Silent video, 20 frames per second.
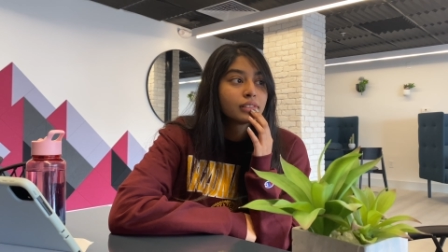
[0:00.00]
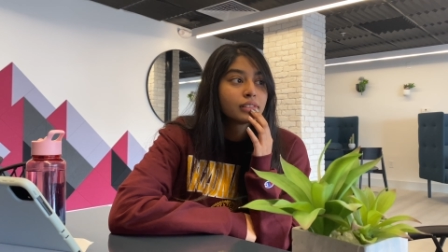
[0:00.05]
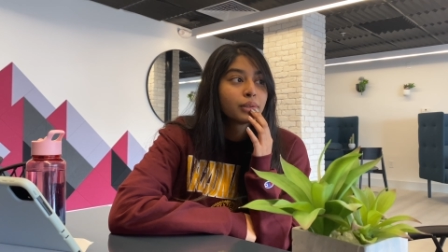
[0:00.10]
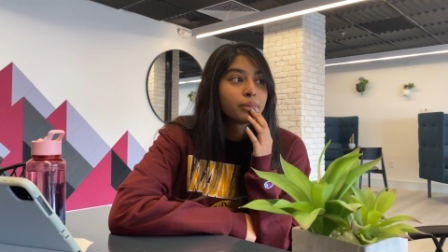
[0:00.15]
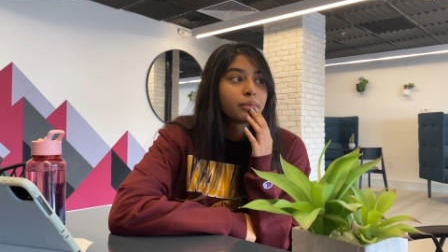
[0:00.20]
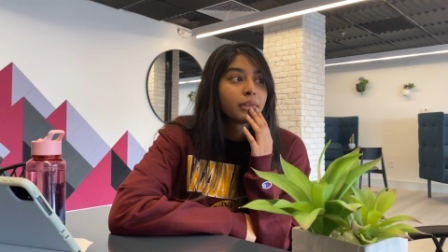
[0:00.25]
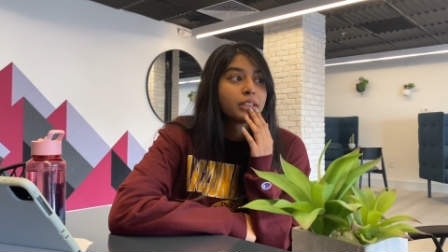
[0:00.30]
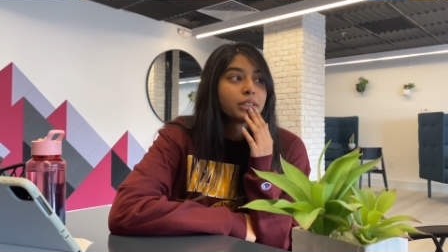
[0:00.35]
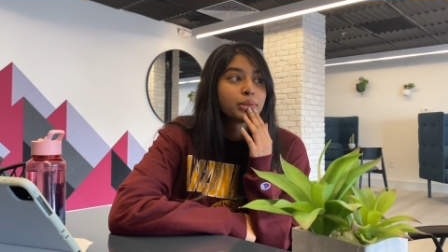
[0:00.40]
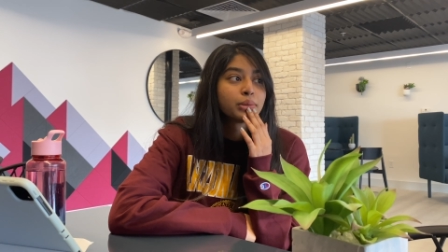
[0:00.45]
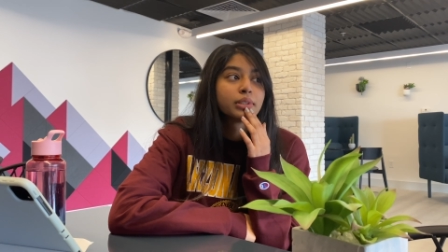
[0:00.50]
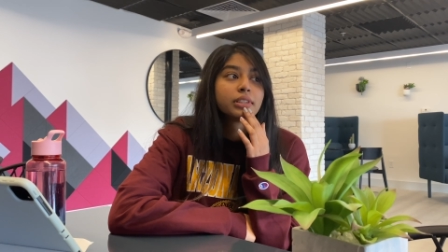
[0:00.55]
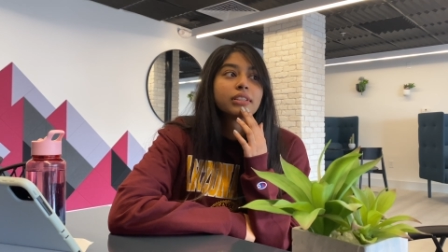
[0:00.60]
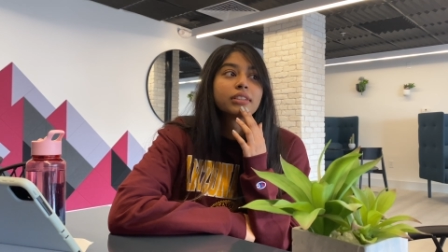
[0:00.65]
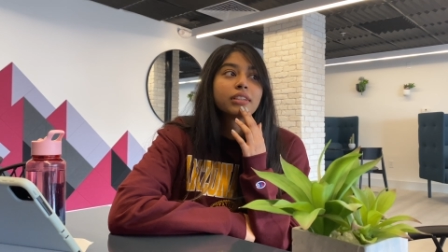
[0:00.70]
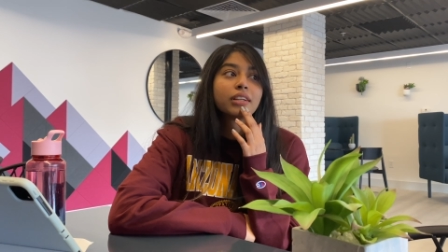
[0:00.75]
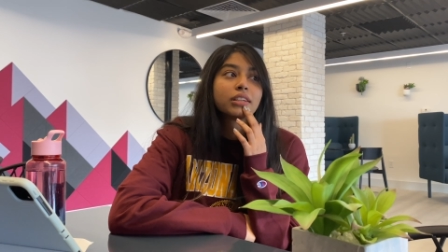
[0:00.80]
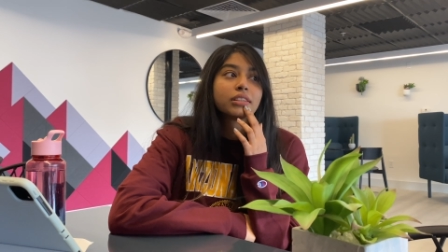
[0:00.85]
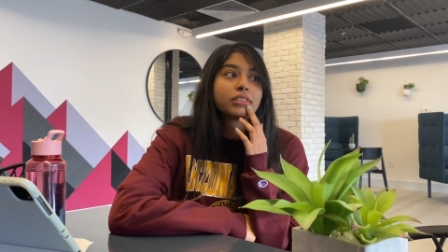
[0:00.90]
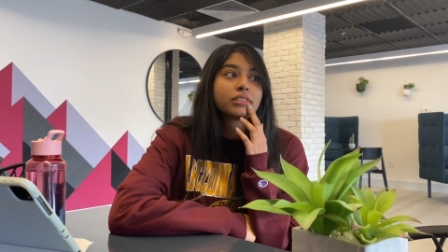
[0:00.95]
the ones with
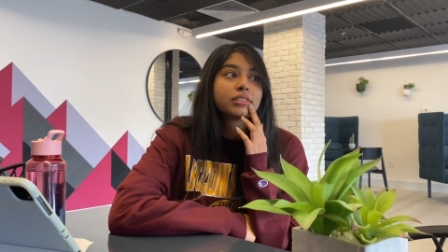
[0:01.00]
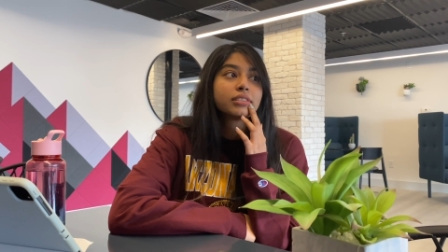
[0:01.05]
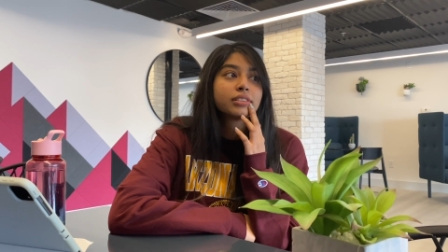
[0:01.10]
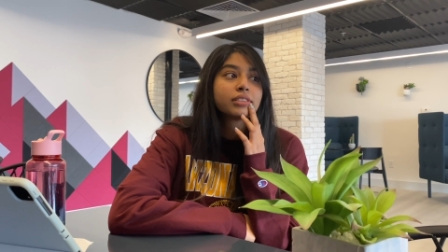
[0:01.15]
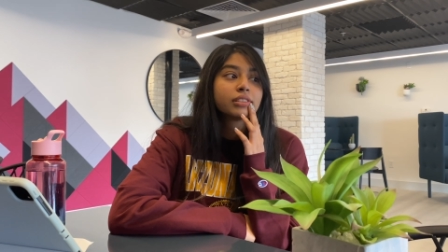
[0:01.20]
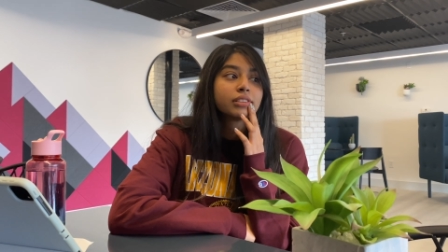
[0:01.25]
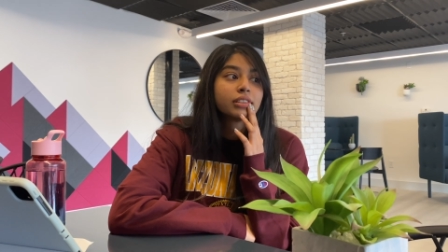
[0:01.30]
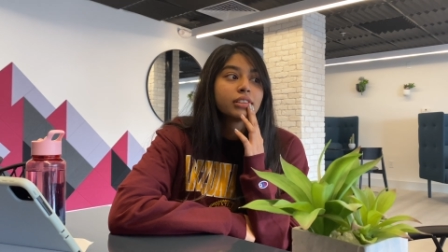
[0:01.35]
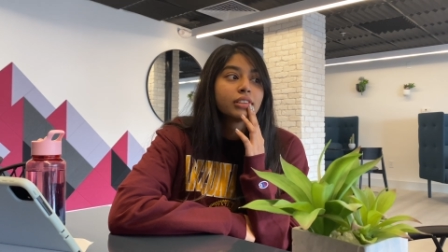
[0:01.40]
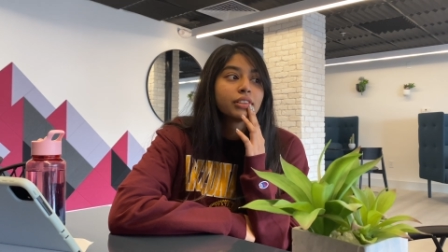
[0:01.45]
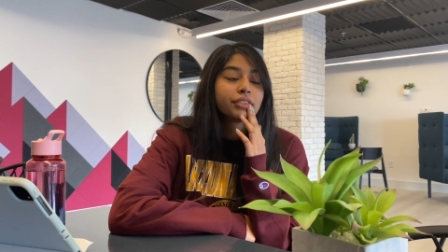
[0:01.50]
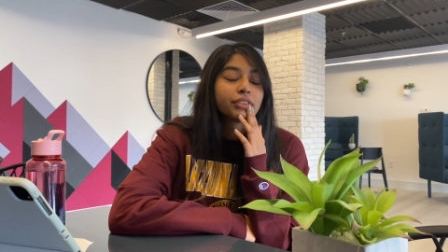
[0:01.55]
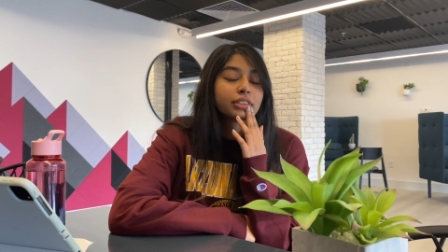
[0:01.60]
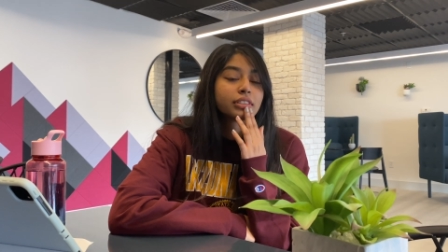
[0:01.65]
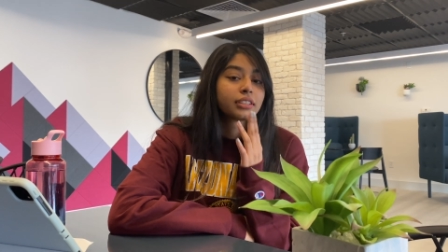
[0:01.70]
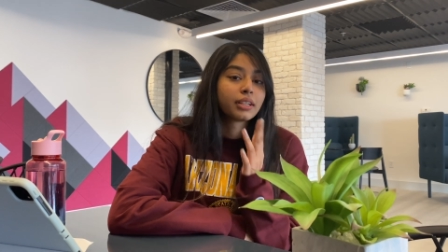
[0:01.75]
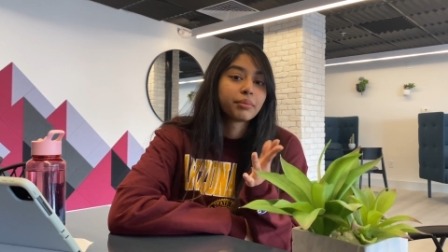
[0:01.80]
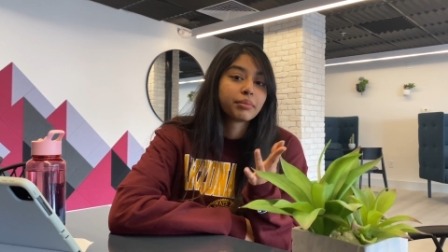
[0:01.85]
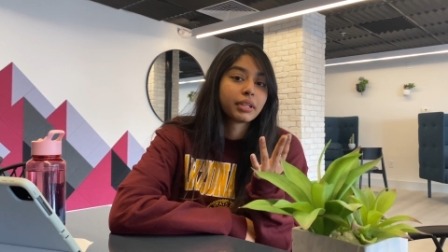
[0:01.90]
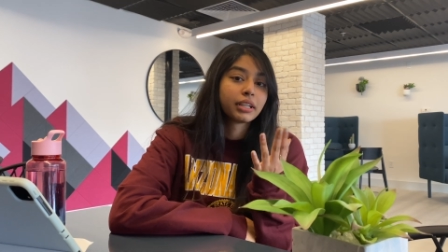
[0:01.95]
nuts
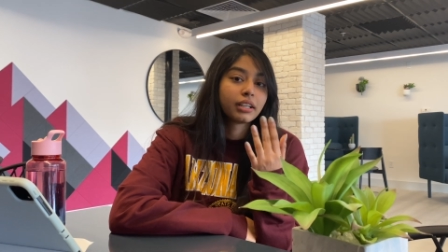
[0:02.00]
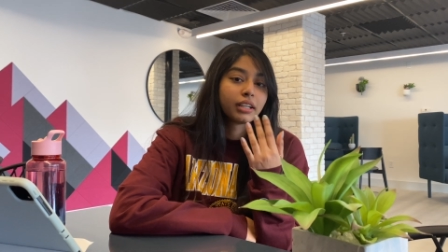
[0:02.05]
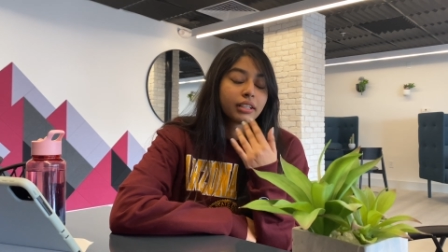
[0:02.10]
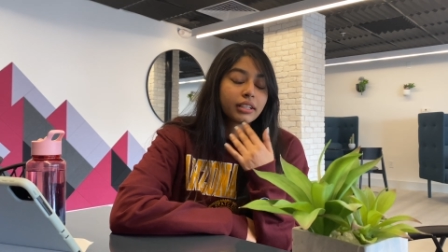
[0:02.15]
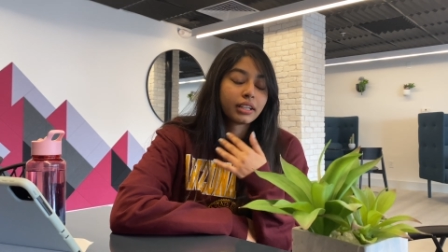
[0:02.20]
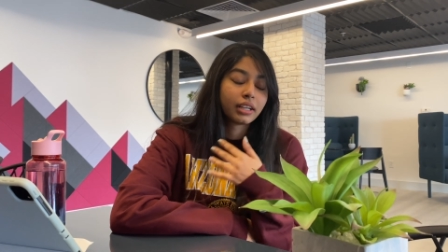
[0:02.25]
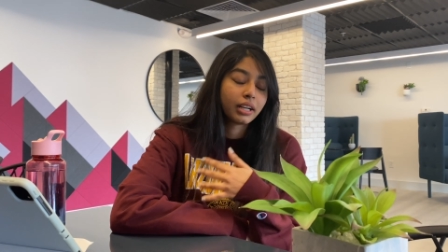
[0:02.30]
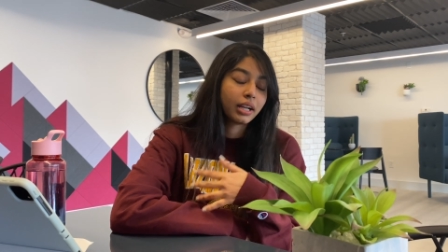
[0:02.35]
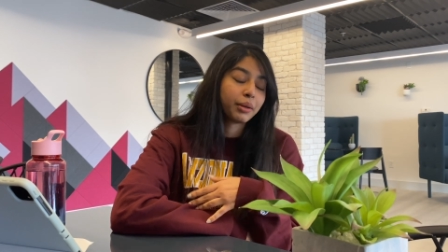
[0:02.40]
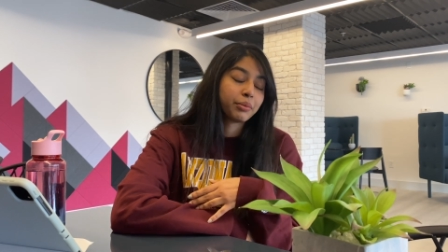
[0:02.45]
something like that.